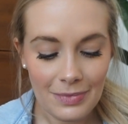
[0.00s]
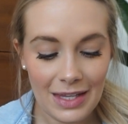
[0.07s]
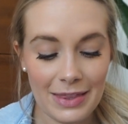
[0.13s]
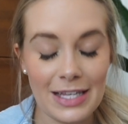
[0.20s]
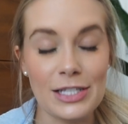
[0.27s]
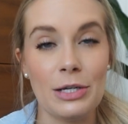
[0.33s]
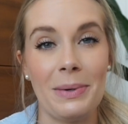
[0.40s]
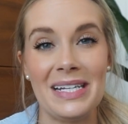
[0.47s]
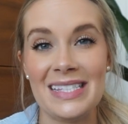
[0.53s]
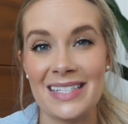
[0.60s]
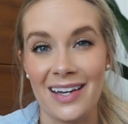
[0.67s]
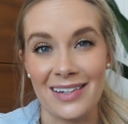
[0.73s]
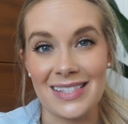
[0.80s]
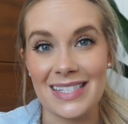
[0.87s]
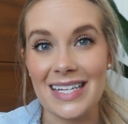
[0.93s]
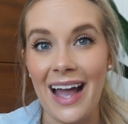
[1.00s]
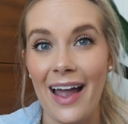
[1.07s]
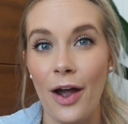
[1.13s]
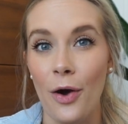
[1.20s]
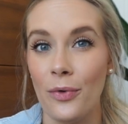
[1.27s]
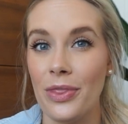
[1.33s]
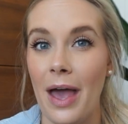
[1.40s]
these are by C R Z. I
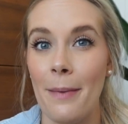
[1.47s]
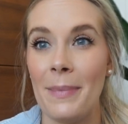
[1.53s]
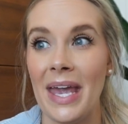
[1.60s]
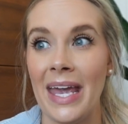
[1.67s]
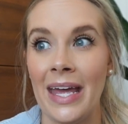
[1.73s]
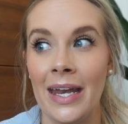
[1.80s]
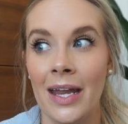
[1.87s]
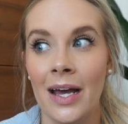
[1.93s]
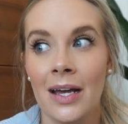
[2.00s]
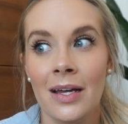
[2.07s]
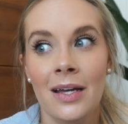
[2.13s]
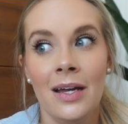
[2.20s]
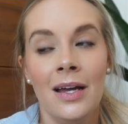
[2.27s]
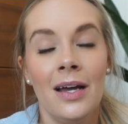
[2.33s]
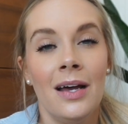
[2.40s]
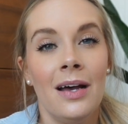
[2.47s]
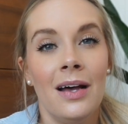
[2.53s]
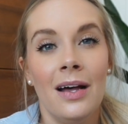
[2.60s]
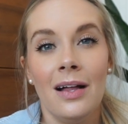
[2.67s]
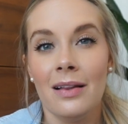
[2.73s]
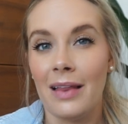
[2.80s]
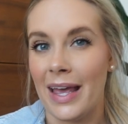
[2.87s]
own them in
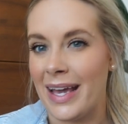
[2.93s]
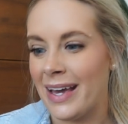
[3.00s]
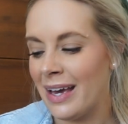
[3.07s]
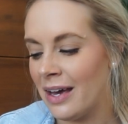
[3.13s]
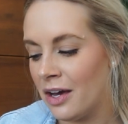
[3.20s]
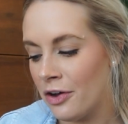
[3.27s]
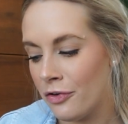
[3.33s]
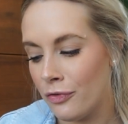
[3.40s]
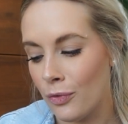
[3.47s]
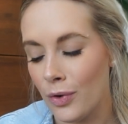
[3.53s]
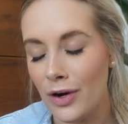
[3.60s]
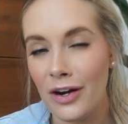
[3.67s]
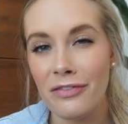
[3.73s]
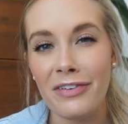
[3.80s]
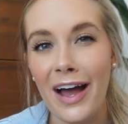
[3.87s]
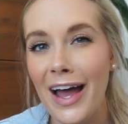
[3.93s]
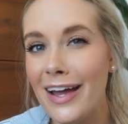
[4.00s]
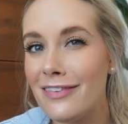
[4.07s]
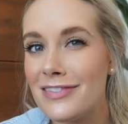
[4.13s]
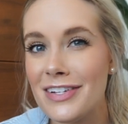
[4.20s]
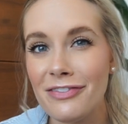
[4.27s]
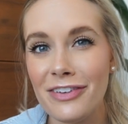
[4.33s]
like four or
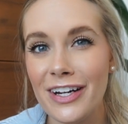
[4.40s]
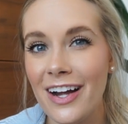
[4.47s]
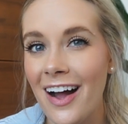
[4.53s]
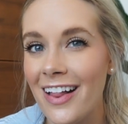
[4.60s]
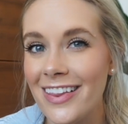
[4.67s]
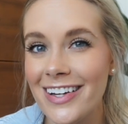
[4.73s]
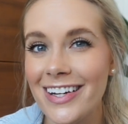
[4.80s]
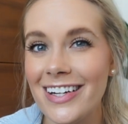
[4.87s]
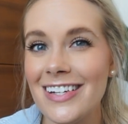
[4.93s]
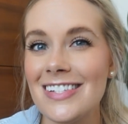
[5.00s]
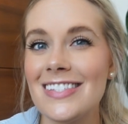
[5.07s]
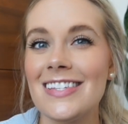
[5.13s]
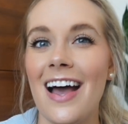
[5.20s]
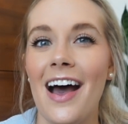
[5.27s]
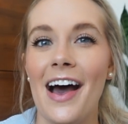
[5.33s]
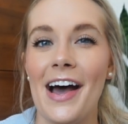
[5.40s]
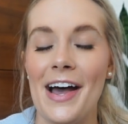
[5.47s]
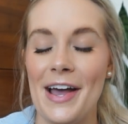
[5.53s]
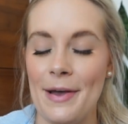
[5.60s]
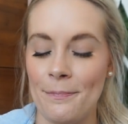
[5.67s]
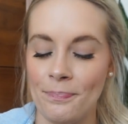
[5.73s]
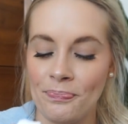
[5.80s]
five different colors.
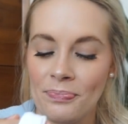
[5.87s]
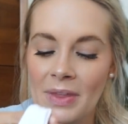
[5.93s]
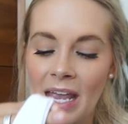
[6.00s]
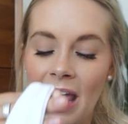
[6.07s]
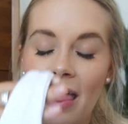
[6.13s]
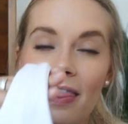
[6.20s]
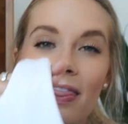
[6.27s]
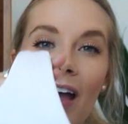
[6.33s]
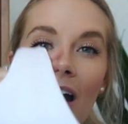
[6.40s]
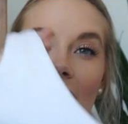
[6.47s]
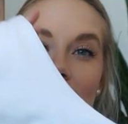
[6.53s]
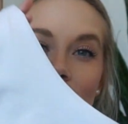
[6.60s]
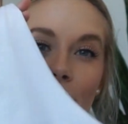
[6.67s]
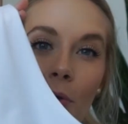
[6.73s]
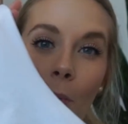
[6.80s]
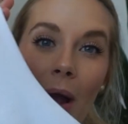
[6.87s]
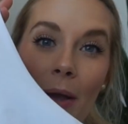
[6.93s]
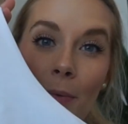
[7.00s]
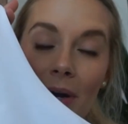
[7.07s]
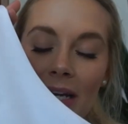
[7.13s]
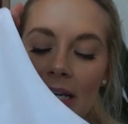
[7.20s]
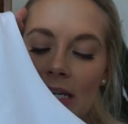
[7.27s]
Um, the so the white
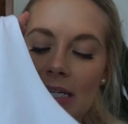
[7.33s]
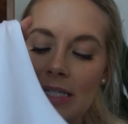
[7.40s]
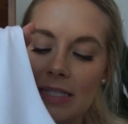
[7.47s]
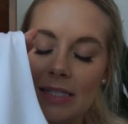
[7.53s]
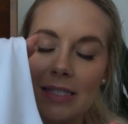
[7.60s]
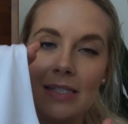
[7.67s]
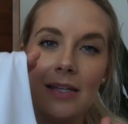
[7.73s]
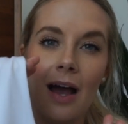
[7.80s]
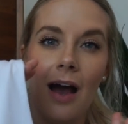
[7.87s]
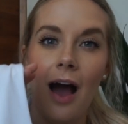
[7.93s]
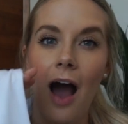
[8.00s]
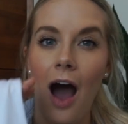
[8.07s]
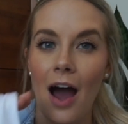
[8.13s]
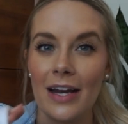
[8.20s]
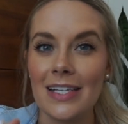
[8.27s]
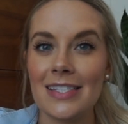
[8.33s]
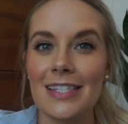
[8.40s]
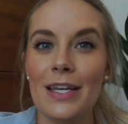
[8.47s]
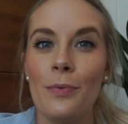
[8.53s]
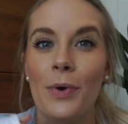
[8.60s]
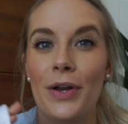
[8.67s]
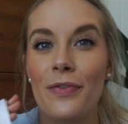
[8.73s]
one is
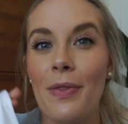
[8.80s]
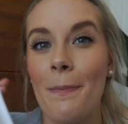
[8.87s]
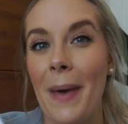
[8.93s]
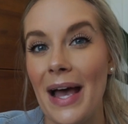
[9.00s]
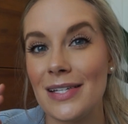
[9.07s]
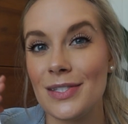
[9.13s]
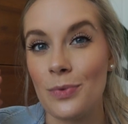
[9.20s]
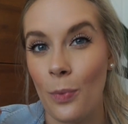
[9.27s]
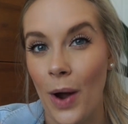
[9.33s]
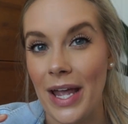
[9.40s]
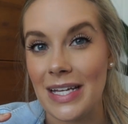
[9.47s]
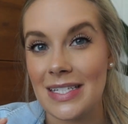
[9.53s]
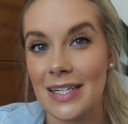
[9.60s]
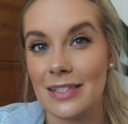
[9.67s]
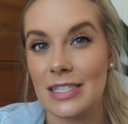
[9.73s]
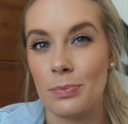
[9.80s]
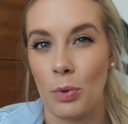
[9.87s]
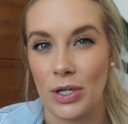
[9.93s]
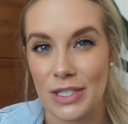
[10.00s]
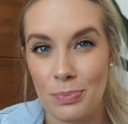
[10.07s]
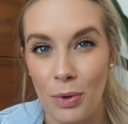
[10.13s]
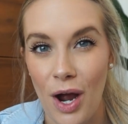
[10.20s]
honestly one of the best white
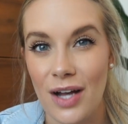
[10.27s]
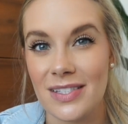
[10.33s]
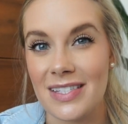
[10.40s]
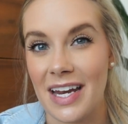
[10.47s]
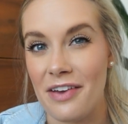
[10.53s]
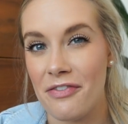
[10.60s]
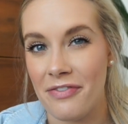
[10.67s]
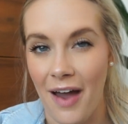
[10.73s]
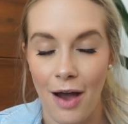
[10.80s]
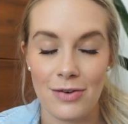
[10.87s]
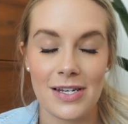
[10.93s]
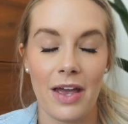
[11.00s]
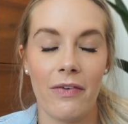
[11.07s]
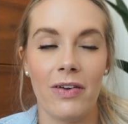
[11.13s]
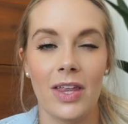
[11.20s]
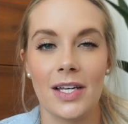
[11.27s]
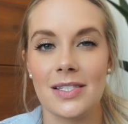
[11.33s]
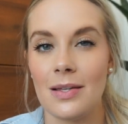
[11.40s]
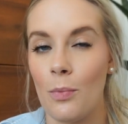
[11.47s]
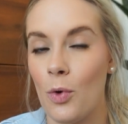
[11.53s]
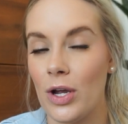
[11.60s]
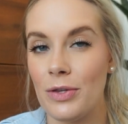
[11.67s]
sports bras that I've found. I feel like
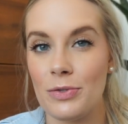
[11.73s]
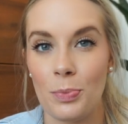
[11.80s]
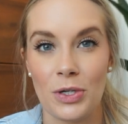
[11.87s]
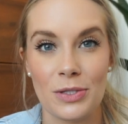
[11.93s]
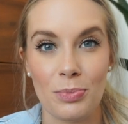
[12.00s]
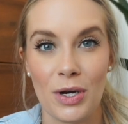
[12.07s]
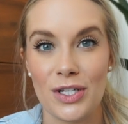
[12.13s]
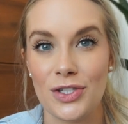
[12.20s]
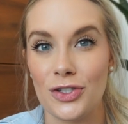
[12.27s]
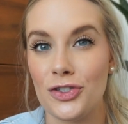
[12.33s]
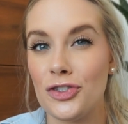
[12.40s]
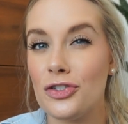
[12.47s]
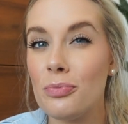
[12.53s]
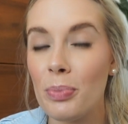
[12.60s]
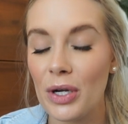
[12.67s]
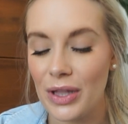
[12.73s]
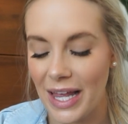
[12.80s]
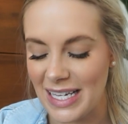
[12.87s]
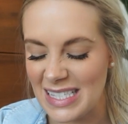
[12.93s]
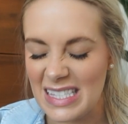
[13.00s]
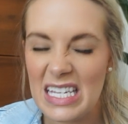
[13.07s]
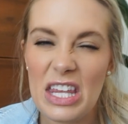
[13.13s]
some white sports bras are super
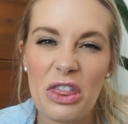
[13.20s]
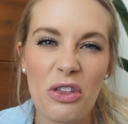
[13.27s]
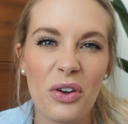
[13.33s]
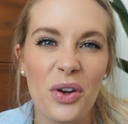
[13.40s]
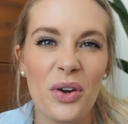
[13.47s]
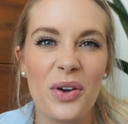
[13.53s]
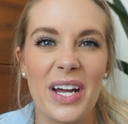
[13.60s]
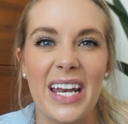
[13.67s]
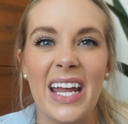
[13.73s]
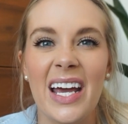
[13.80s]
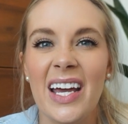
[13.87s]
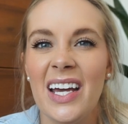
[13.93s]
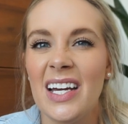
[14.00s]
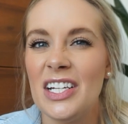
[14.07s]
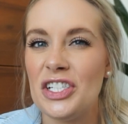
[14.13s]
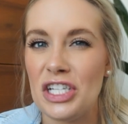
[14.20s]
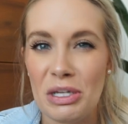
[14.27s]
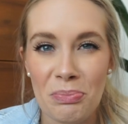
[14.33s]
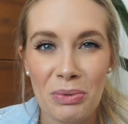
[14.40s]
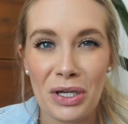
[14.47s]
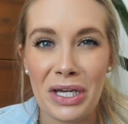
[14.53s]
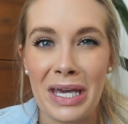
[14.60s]
like see-through and
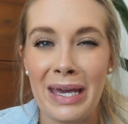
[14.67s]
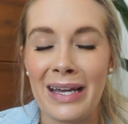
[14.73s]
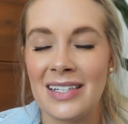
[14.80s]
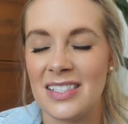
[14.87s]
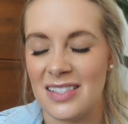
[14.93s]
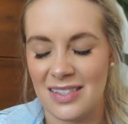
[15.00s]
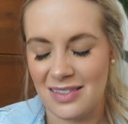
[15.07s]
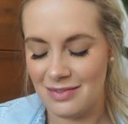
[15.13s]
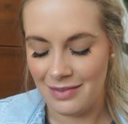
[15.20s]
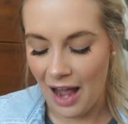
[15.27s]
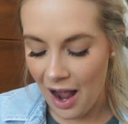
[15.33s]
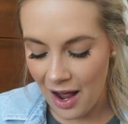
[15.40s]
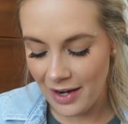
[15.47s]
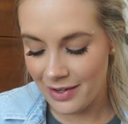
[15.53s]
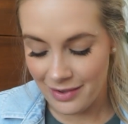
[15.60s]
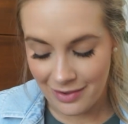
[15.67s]
cheap looking and just not,